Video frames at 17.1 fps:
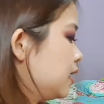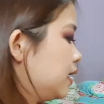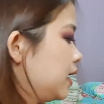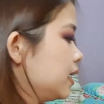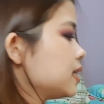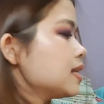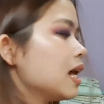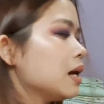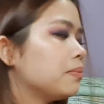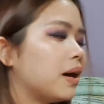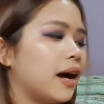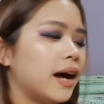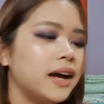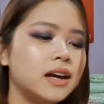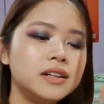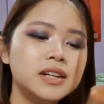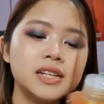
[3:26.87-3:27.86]
Next up,
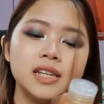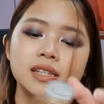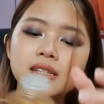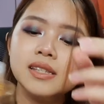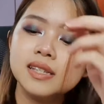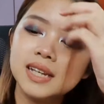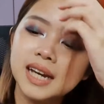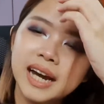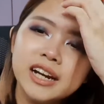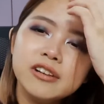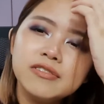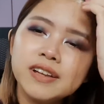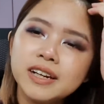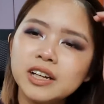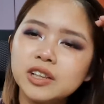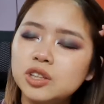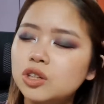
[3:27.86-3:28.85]
this is kind of
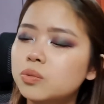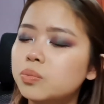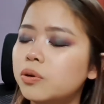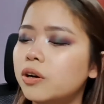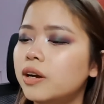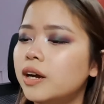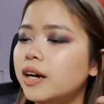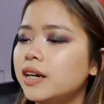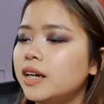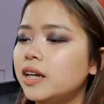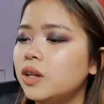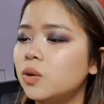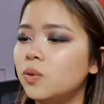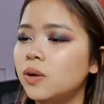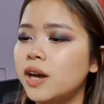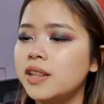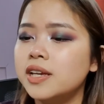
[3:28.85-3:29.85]
like a new product in a
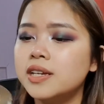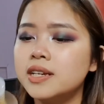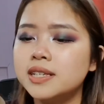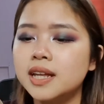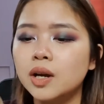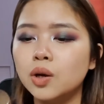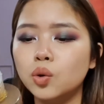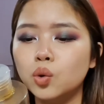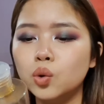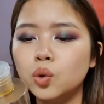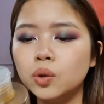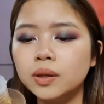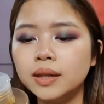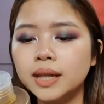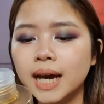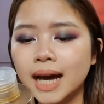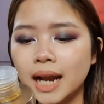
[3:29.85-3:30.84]
way. This is the
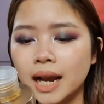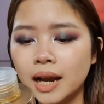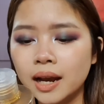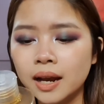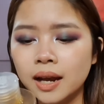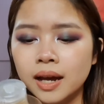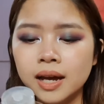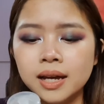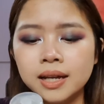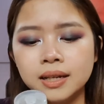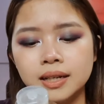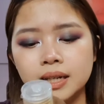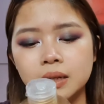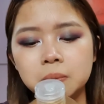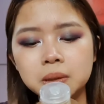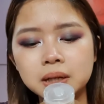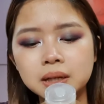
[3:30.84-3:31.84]
Goodal
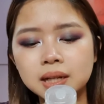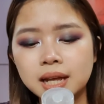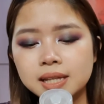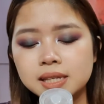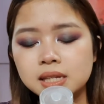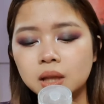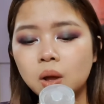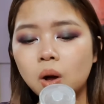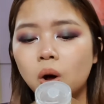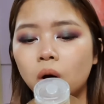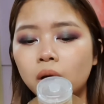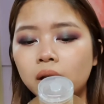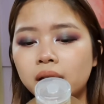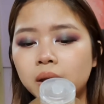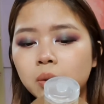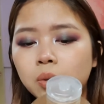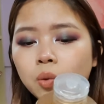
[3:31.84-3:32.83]
Deep Cleansing Oil
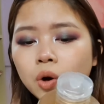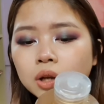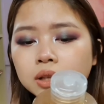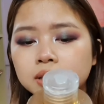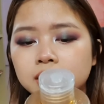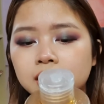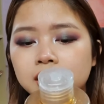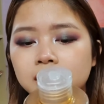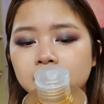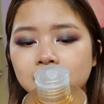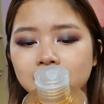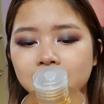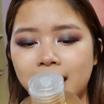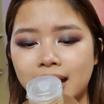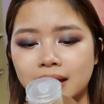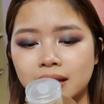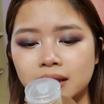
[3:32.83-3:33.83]
in Water
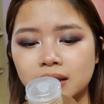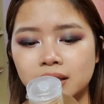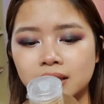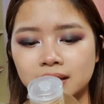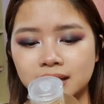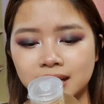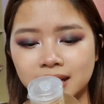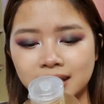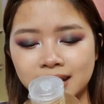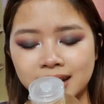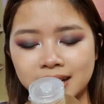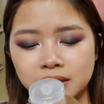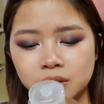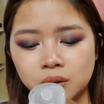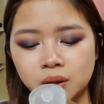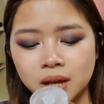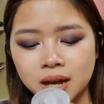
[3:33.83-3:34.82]

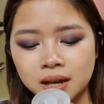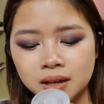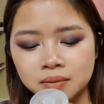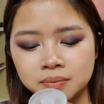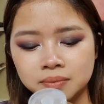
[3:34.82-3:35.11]
Calendula.